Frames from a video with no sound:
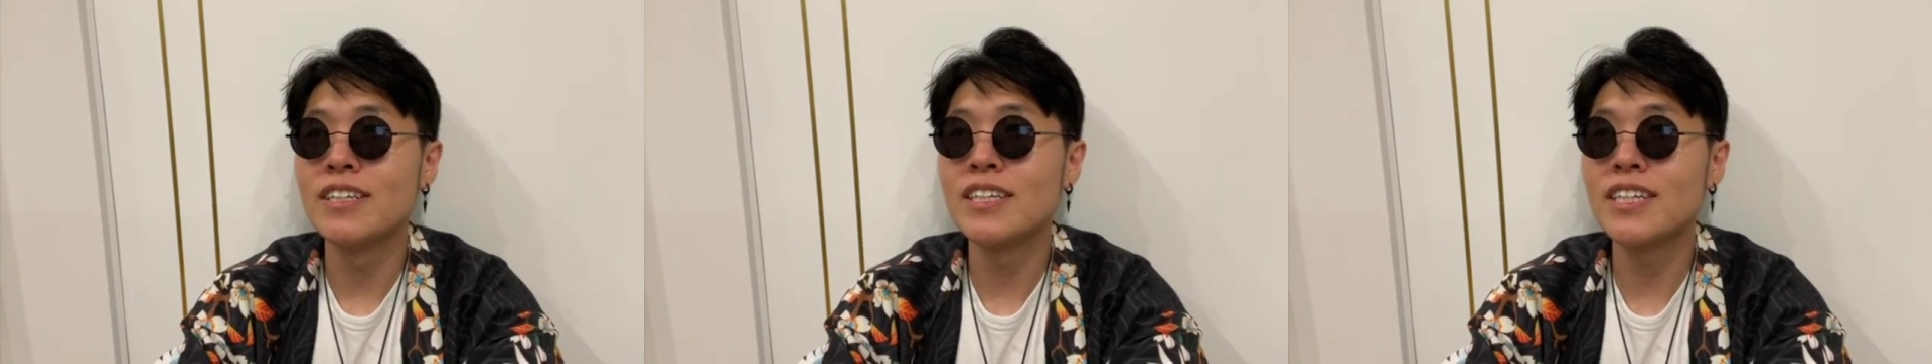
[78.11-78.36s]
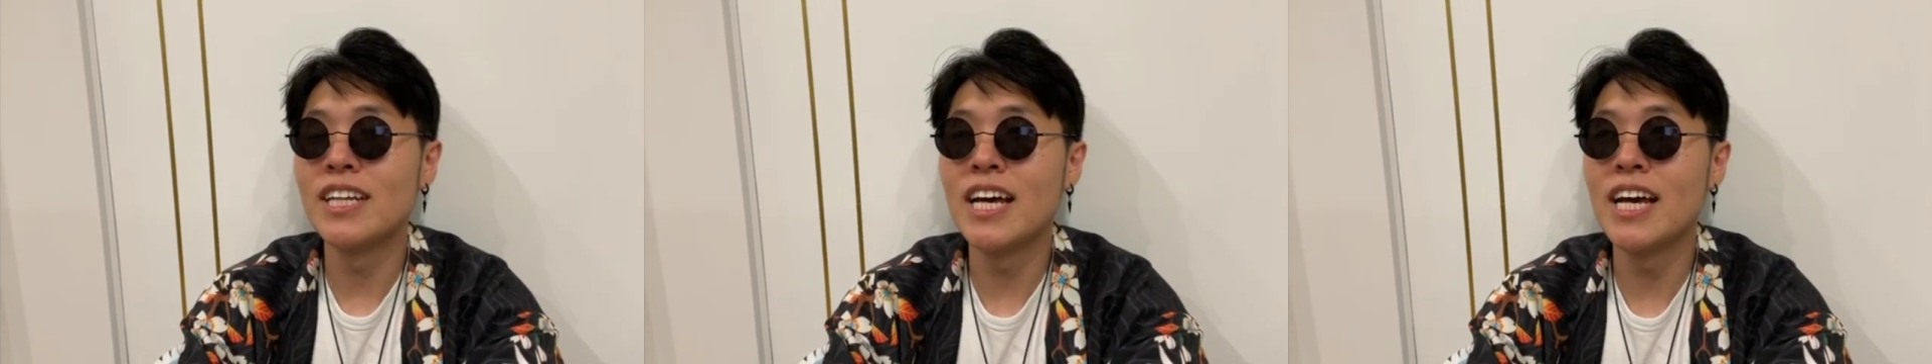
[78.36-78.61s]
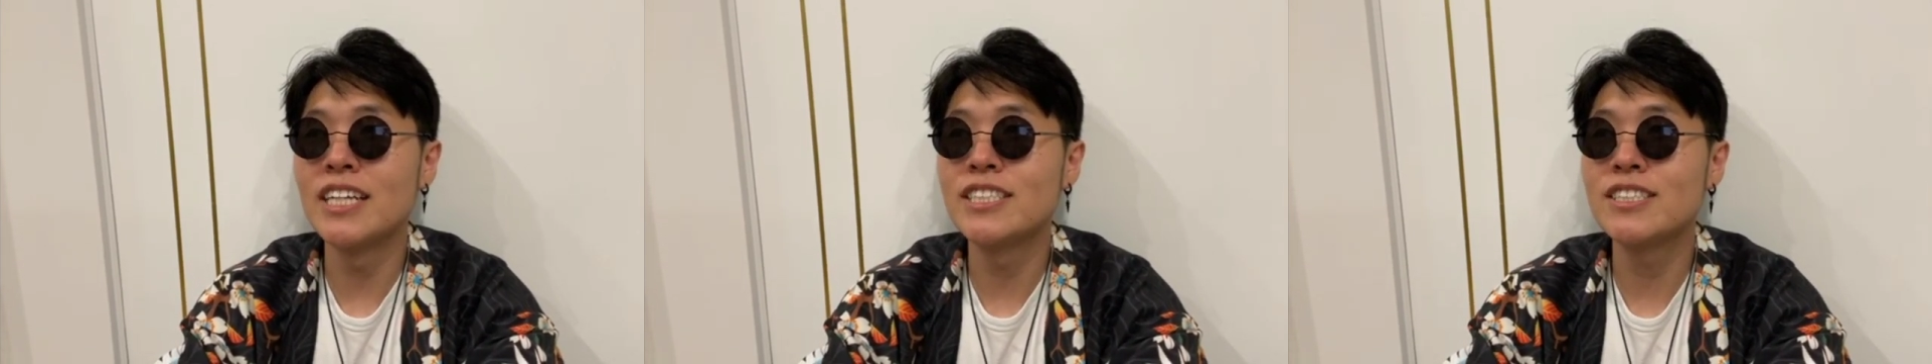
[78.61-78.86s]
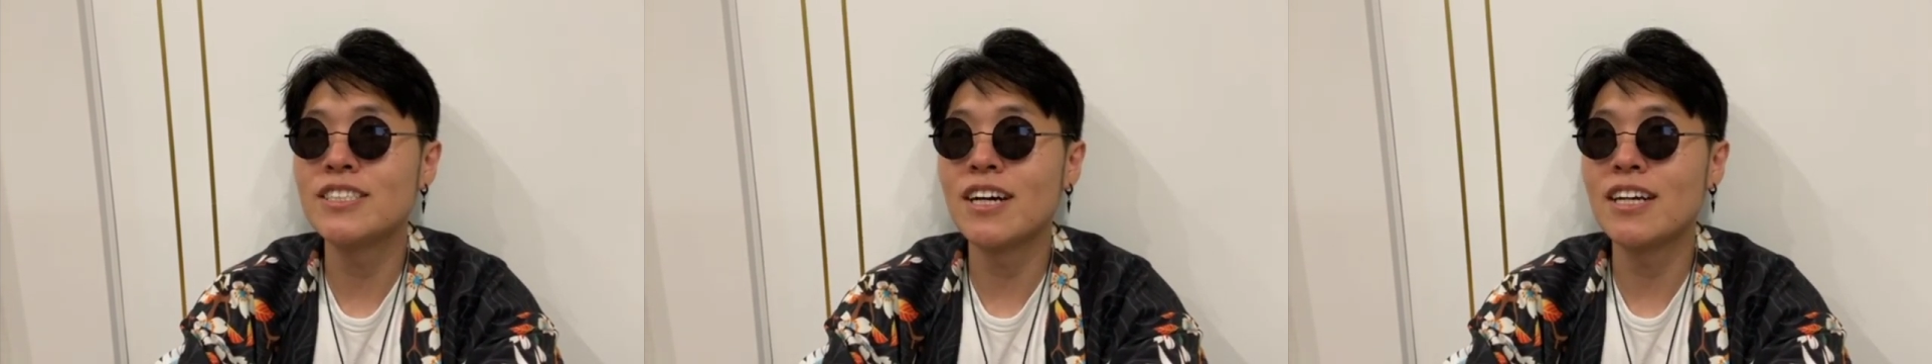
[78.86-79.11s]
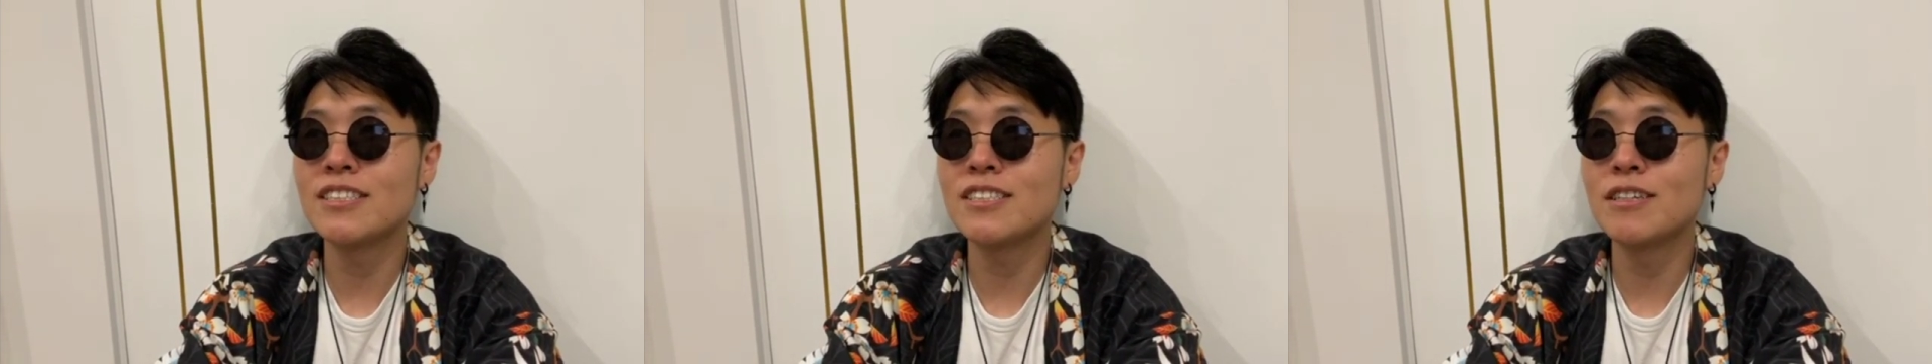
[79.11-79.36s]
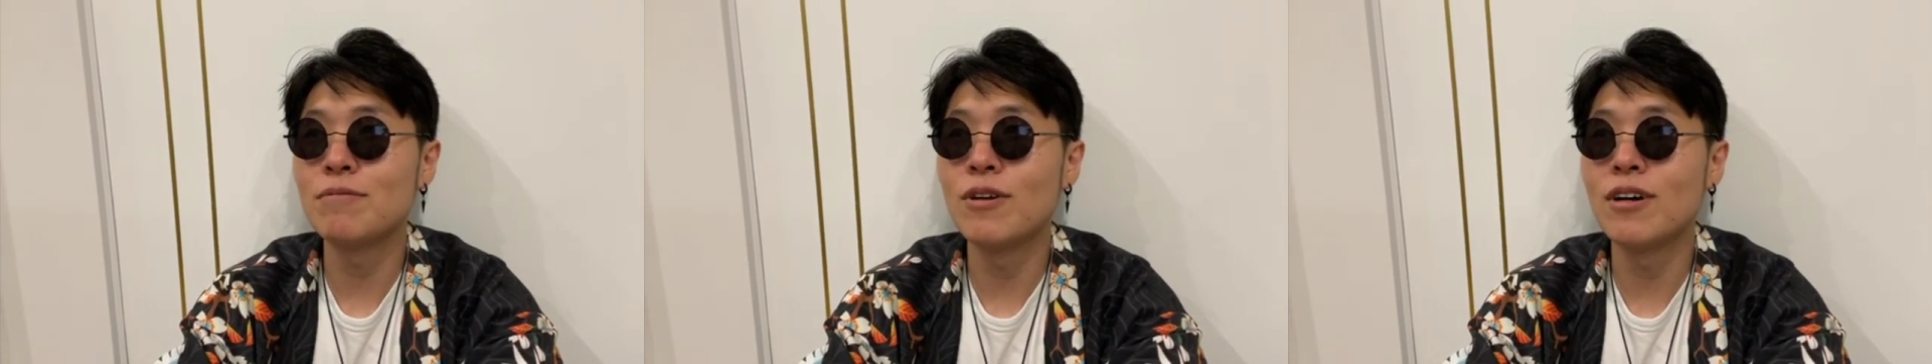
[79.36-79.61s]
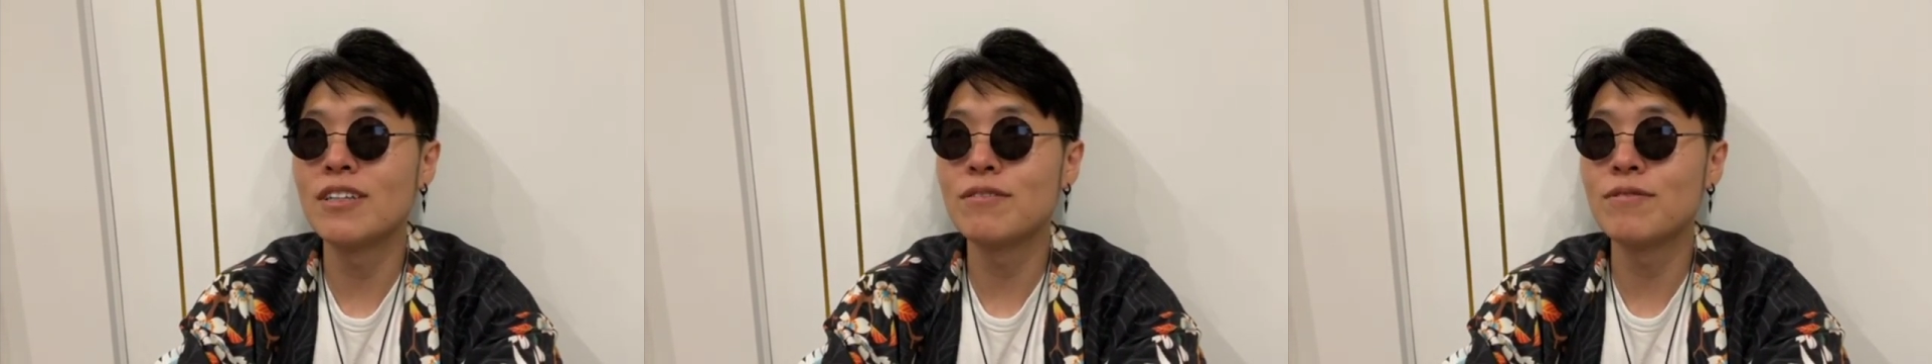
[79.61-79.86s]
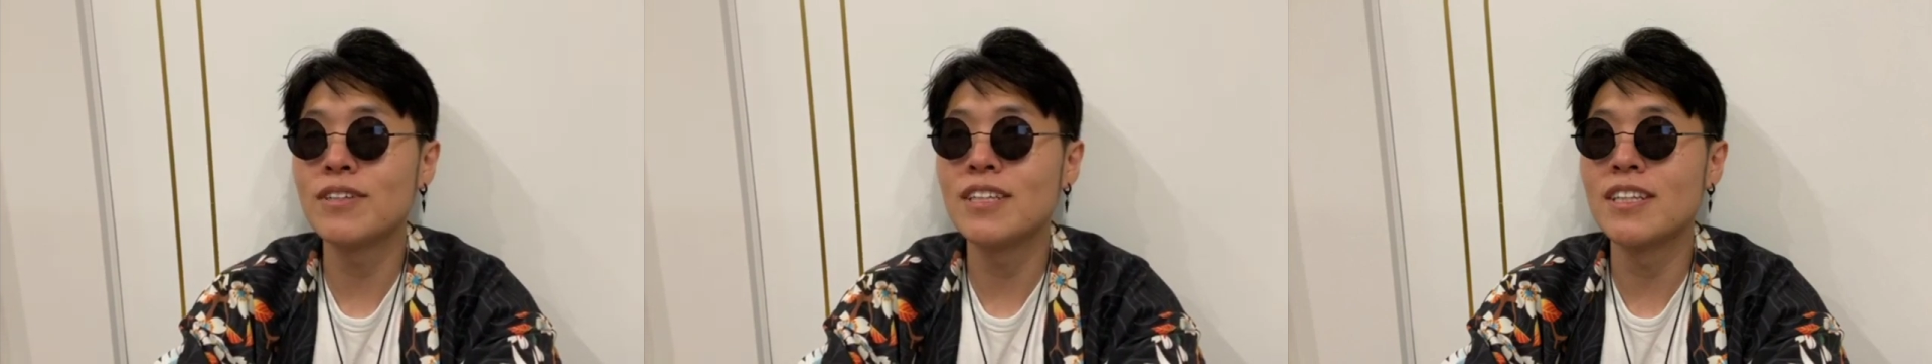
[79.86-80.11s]
You can headshot
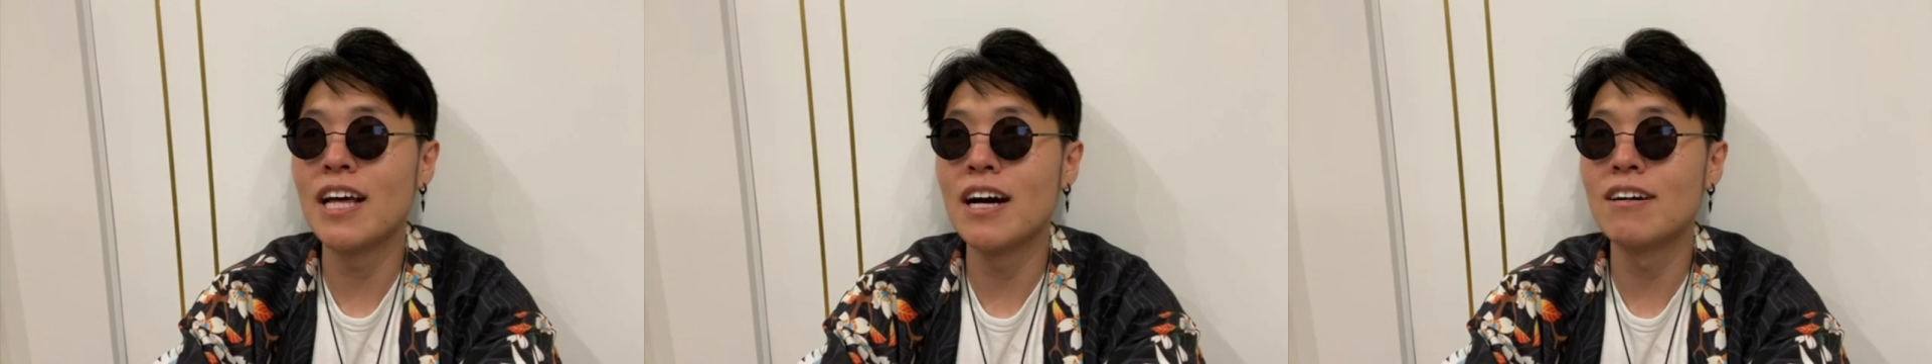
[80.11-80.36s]
someone with an